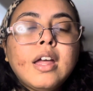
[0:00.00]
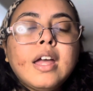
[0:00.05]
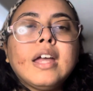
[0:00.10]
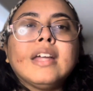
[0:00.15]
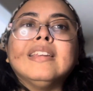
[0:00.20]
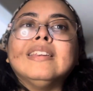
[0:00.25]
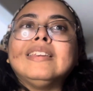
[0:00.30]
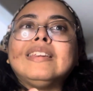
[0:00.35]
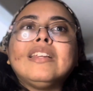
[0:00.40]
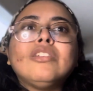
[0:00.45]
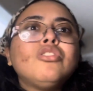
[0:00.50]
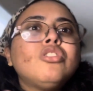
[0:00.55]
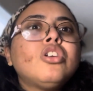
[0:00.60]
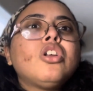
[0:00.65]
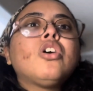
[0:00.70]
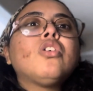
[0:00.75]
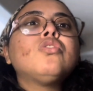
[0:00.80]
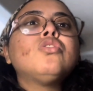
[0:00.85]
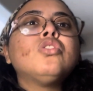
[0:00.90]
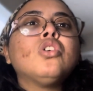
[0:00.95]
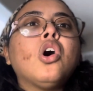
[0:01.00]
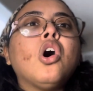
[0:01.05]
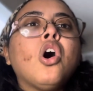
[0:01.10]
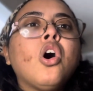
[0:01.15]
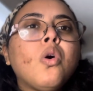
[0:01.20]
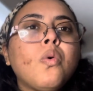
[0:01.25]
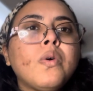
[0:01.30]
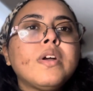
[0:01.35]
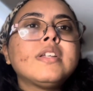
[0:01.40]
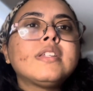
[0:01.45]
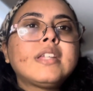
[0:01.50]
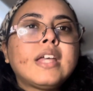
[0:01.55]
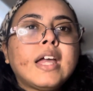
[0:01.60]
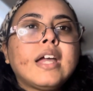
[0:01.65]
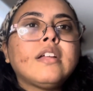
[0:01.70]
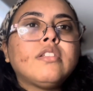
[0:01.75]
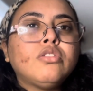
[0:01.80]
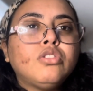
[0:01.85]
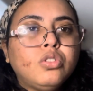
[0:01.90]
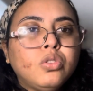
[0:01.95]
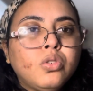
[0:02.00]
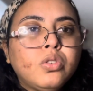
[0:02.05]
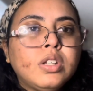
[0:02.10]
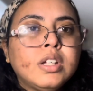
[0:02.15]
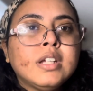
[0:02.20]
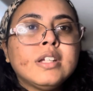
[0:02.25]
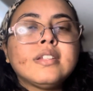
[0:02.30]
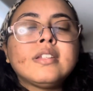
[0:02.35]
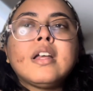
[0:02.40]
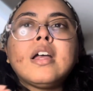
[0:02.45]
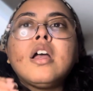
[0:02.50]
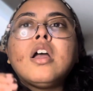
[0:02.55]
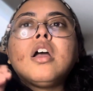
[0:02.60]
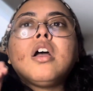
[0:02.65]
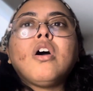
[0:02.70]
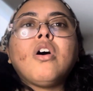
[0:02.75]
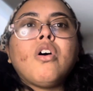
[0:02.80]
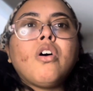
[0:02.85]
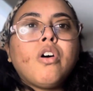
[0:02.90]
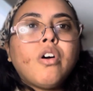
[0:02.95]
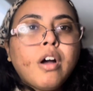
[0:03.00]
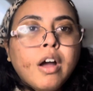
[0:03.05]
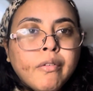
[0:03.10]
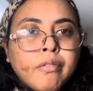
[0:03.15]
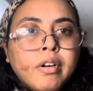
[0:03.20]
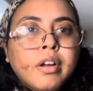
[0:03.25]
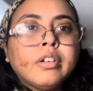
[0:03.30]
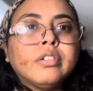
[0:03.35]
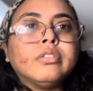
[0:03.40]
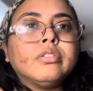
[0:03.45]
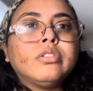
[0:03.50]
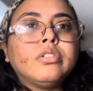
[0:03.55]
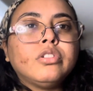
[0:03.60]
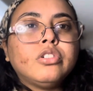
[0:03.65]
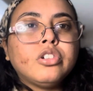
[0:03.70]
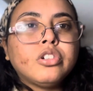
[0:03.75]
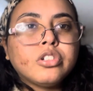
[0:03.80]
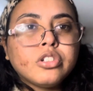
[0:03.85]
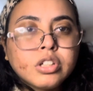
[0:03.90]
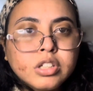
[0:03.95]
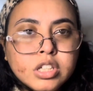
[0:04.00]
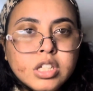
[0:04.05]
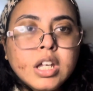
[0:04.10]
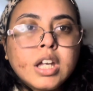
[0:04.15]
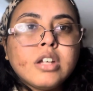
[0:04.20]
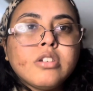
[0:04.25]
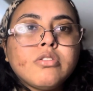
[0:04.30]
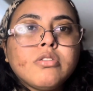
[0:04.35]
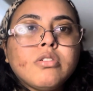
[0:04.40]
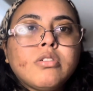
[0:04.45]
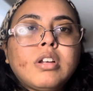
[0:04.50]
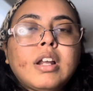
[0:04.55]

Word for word: And you know, you always can do this around your schedule.